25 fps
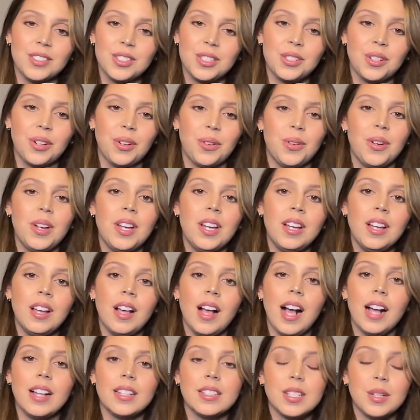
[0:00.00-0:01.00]
So
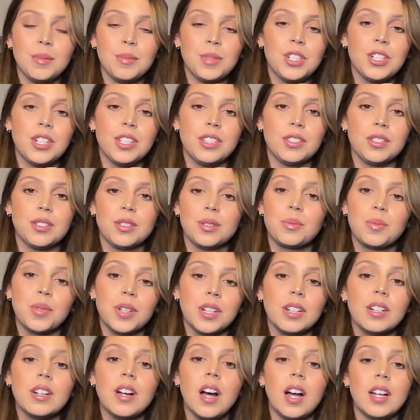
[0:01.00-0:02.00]
at Summit Chasers,
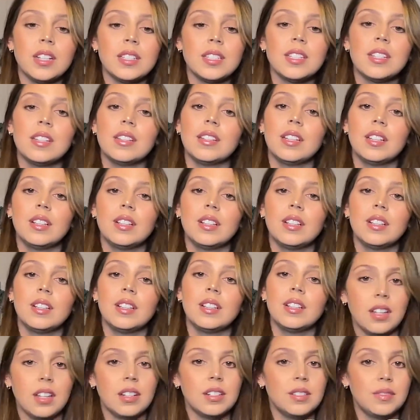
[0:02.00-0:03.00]
we're constantly
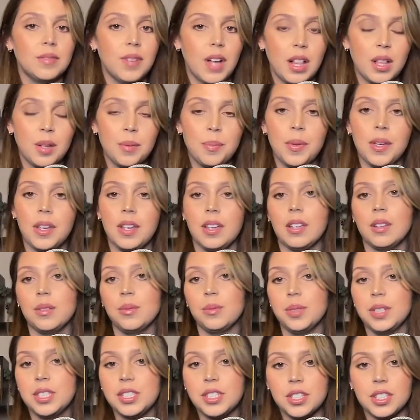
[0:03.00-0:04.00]
learning and developing
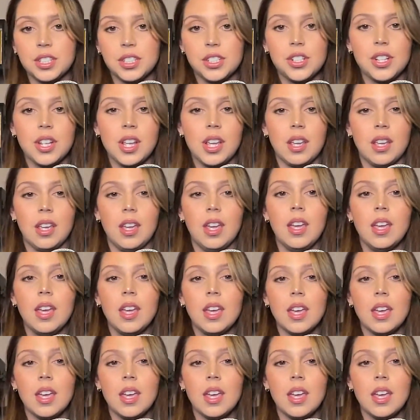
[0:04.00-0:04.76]
and researching,